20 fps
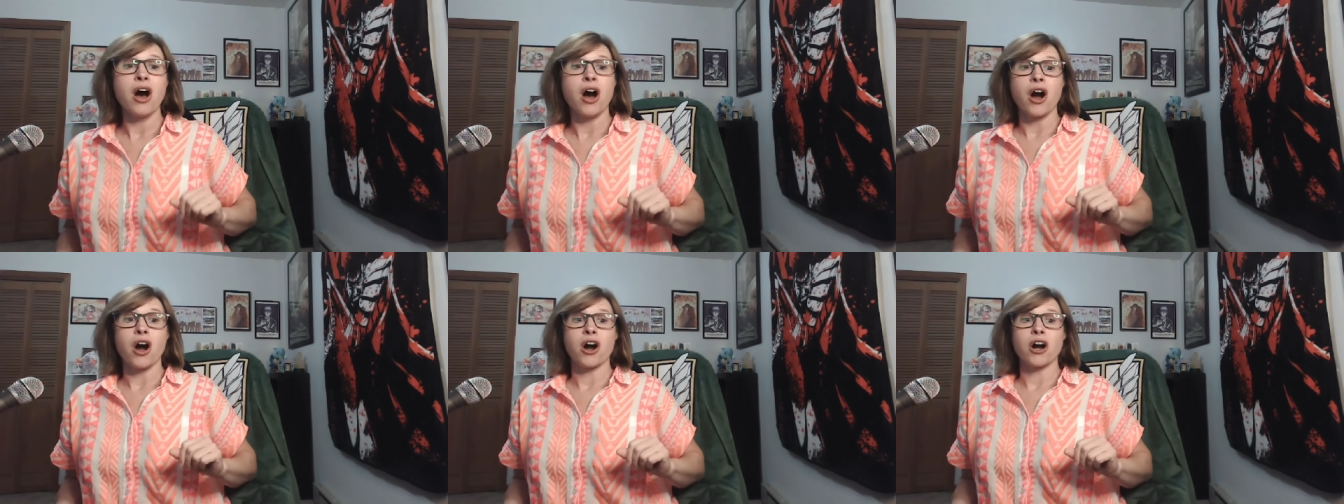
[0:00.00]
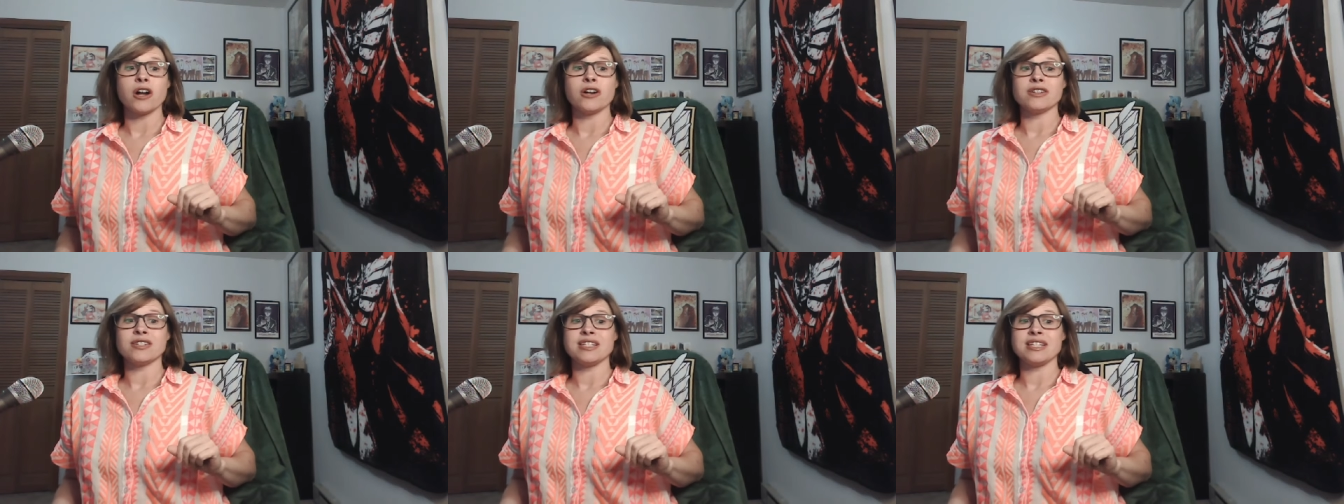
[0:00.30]

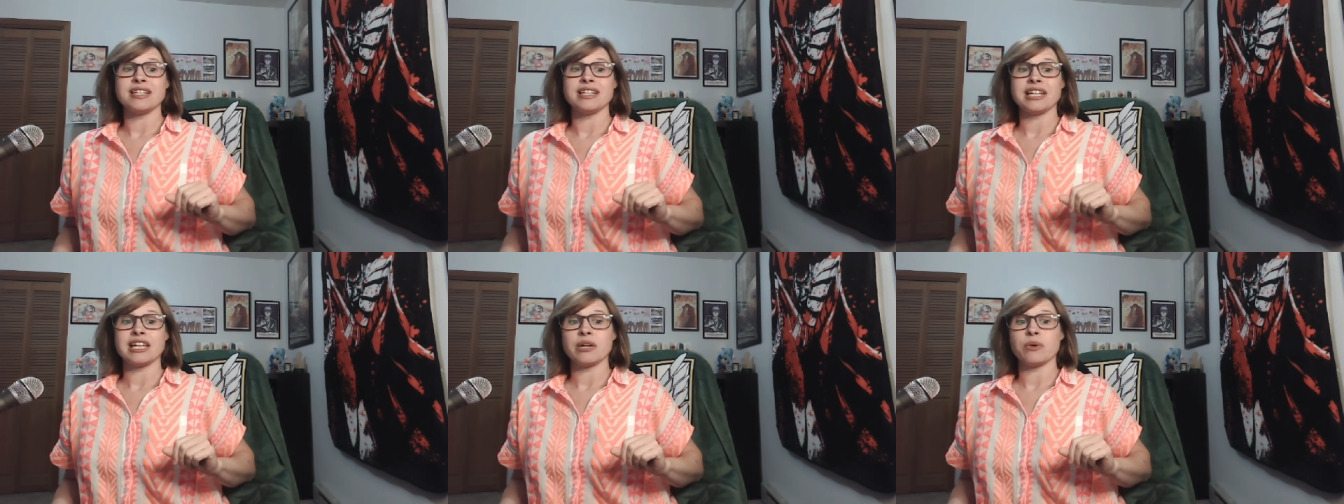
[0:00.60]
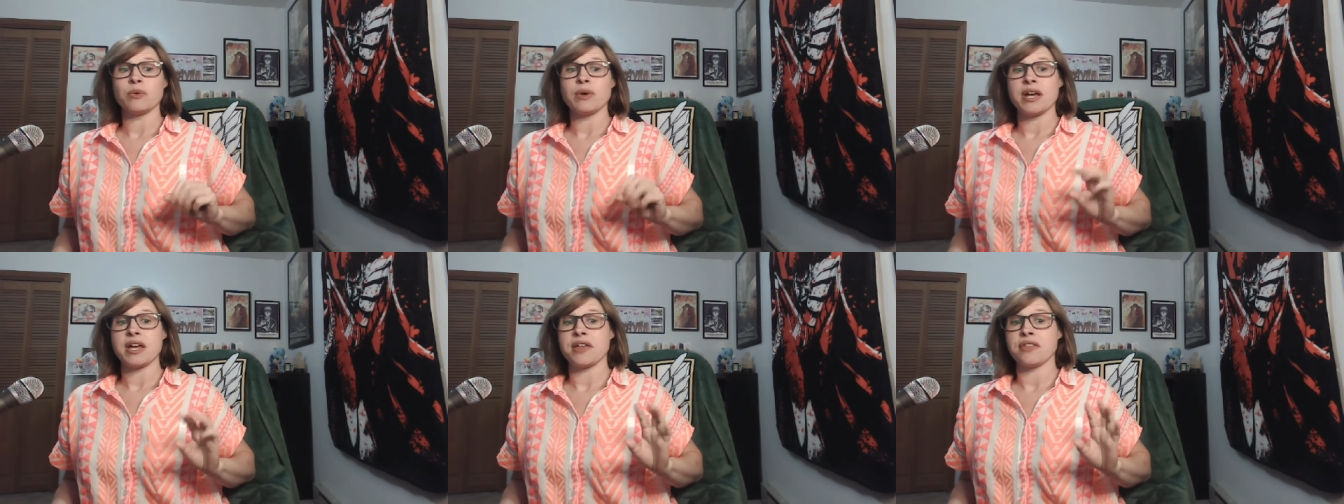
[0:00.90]
are
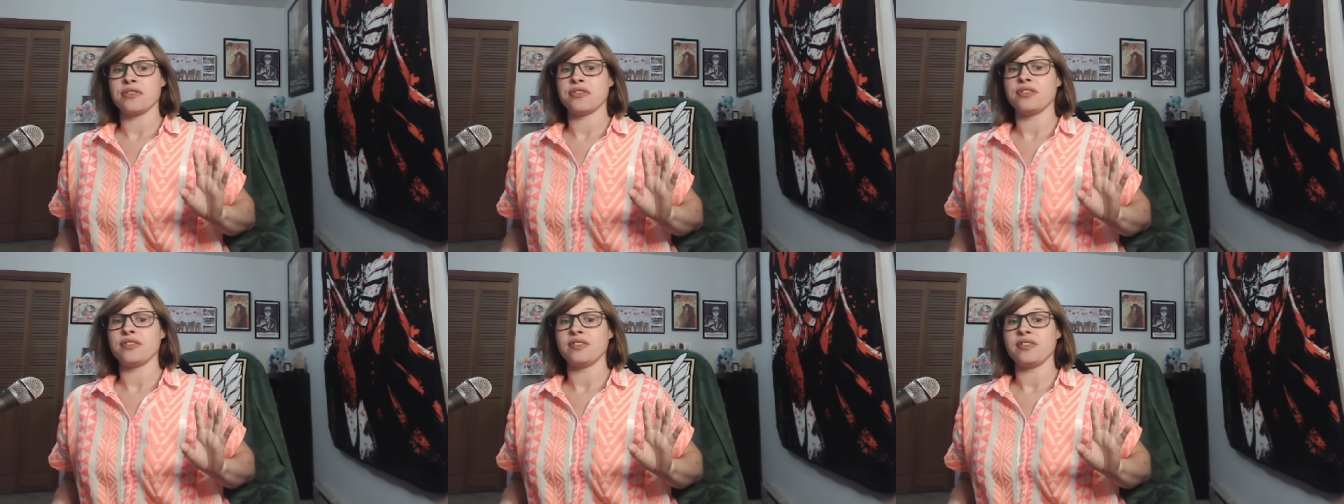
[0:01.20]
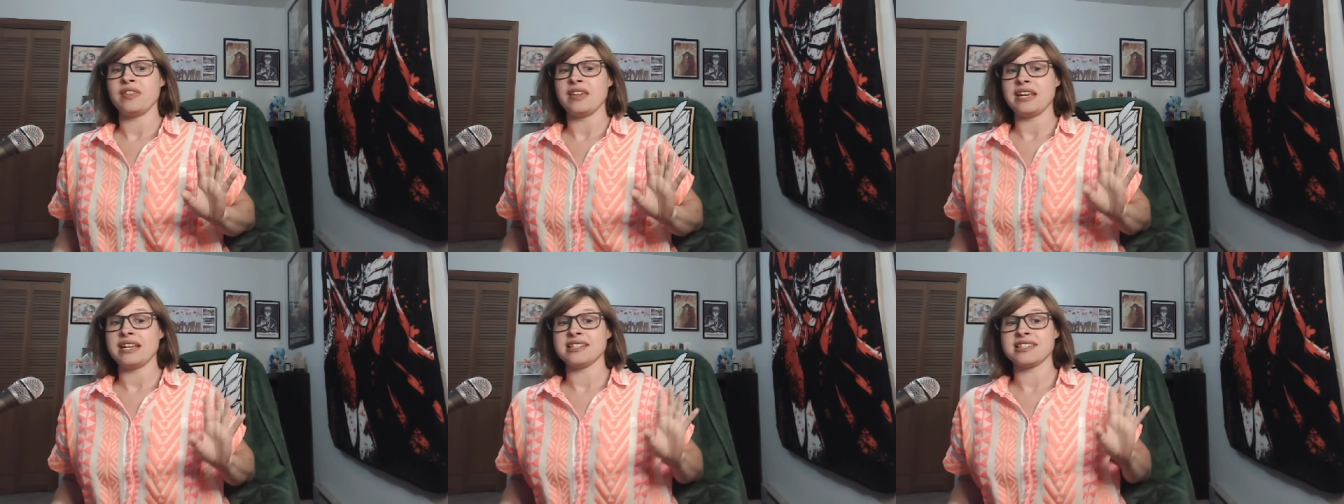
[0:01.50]
dealing with
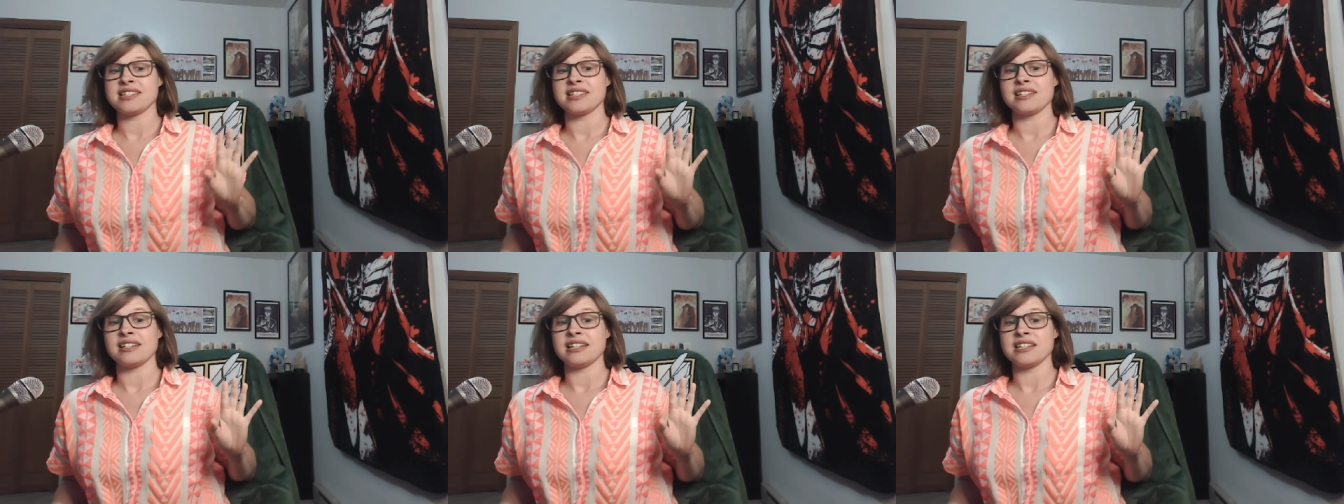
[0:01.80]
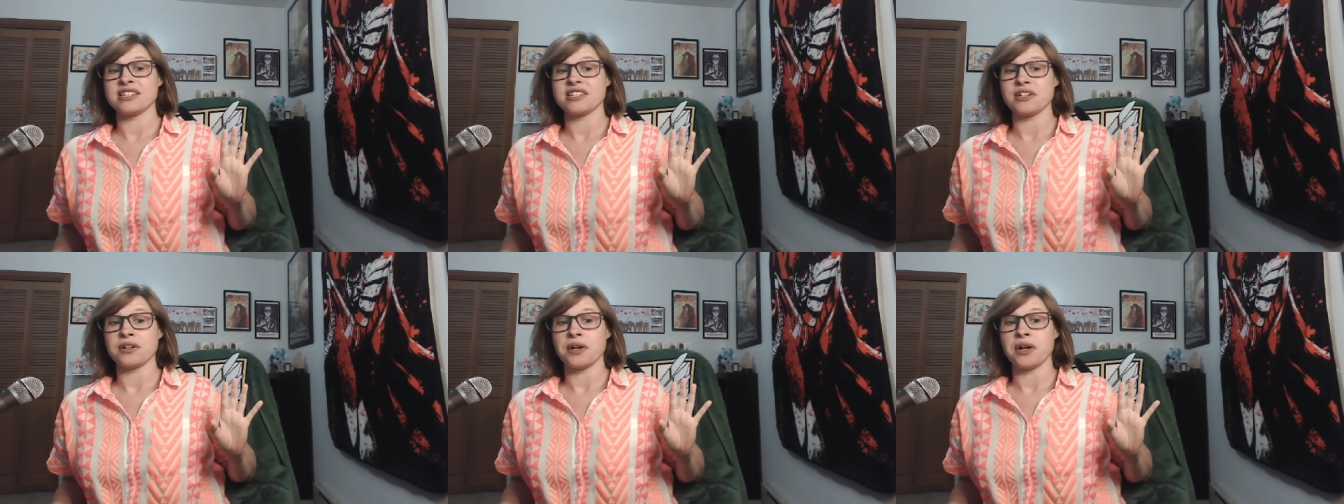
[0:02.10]
the
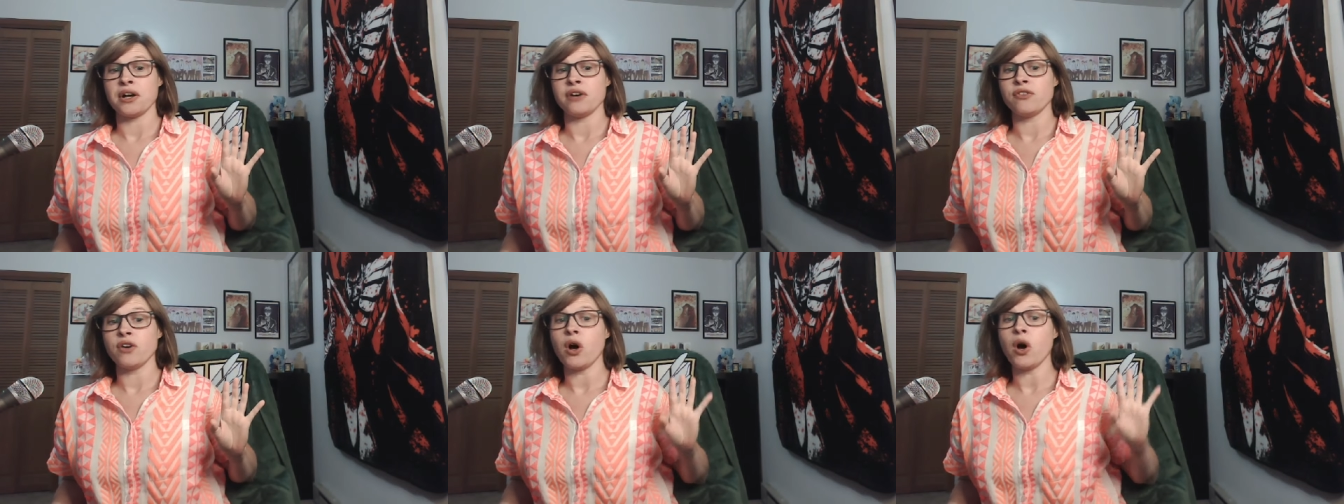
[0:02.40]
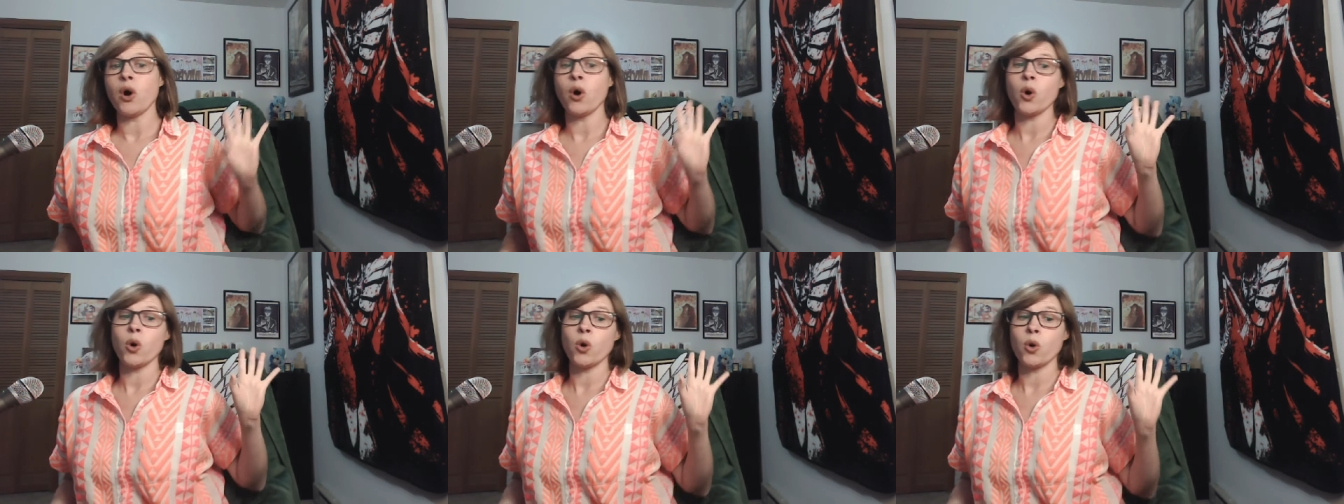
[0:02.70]
incidents of,
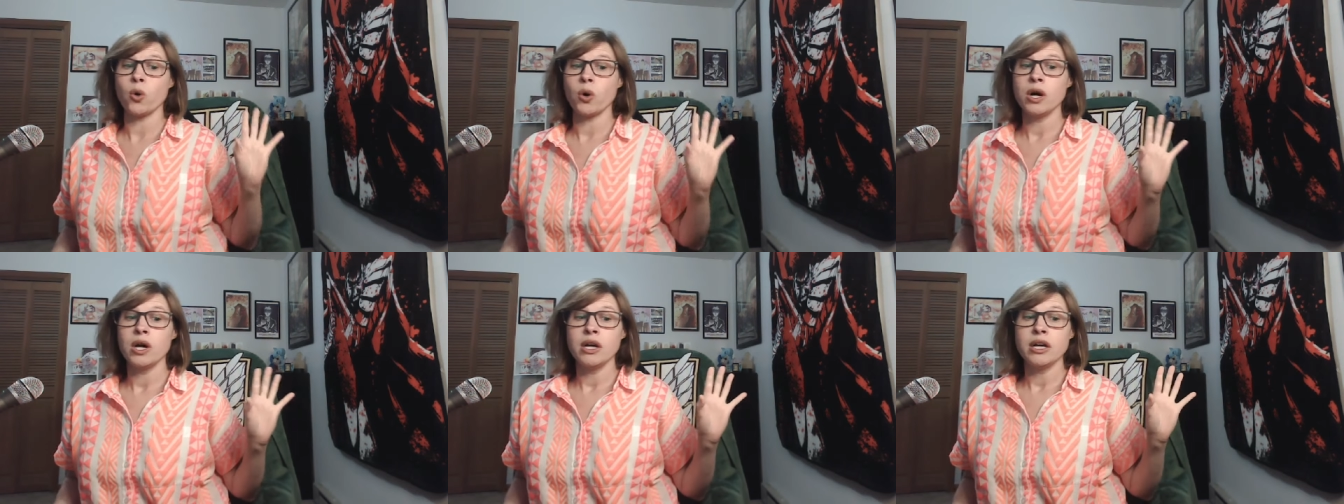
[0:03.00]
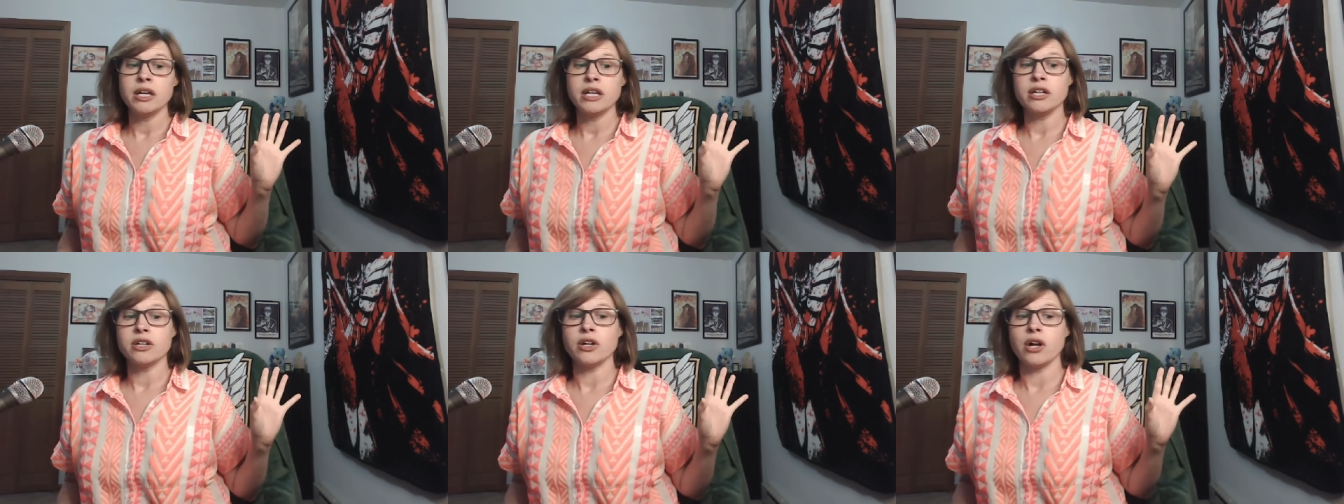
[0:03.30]
oh,
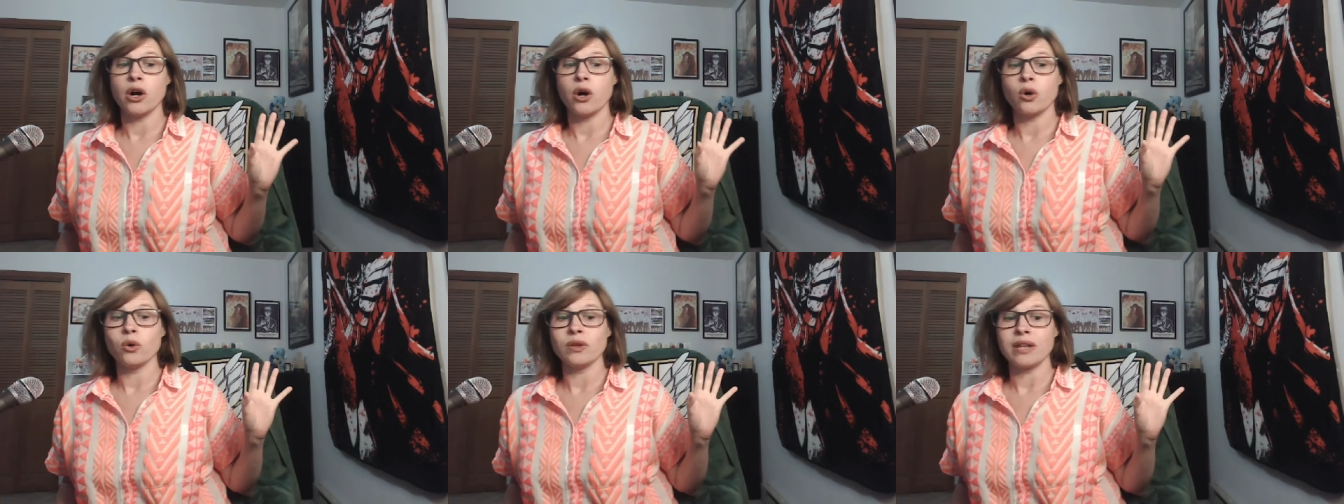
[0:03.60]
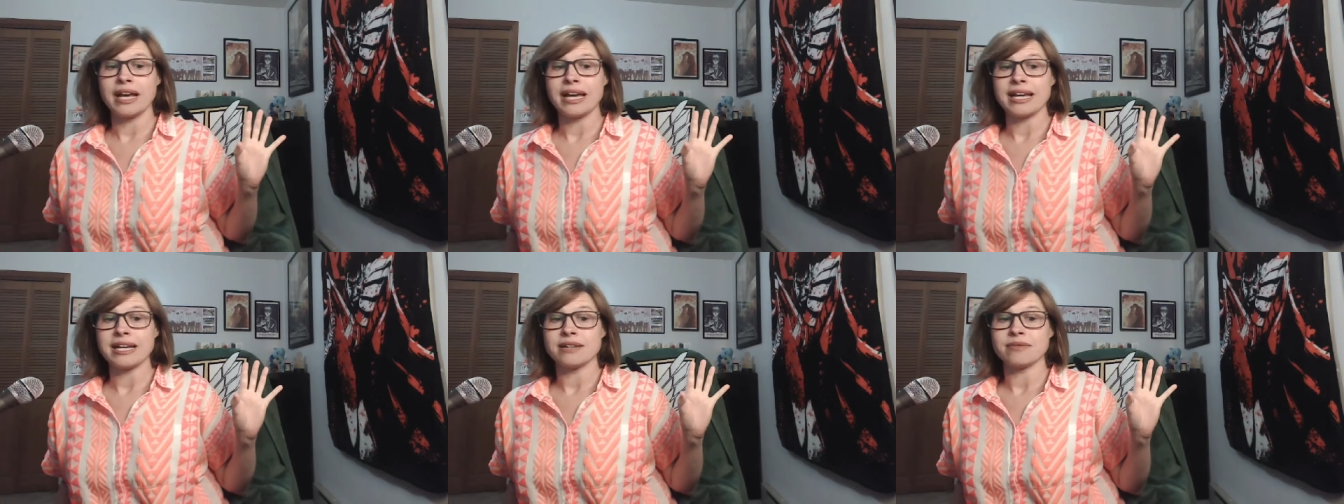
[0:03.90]
you know,
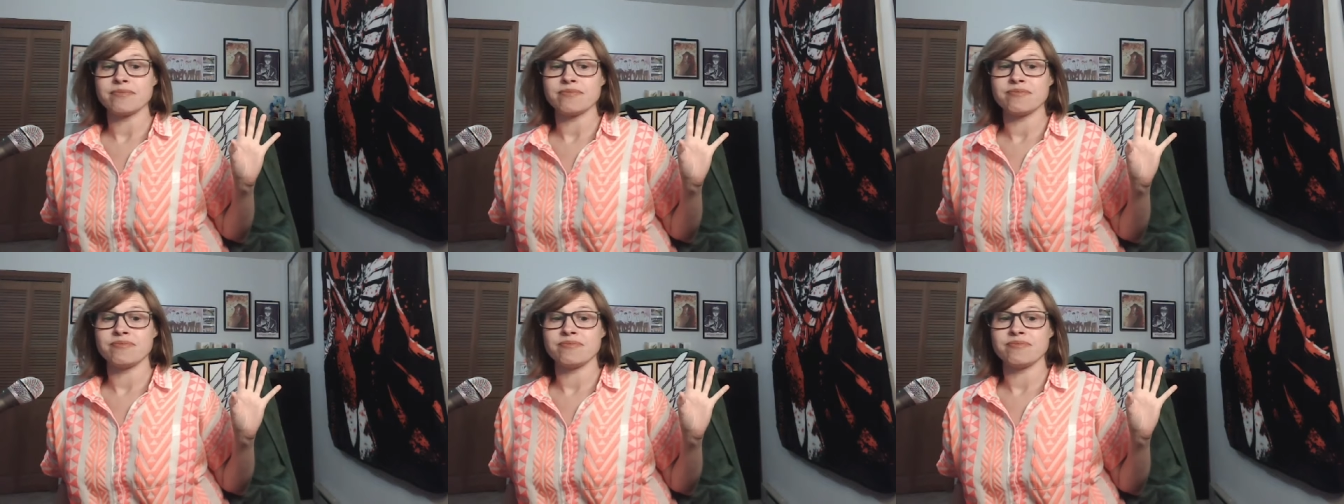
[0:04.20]
like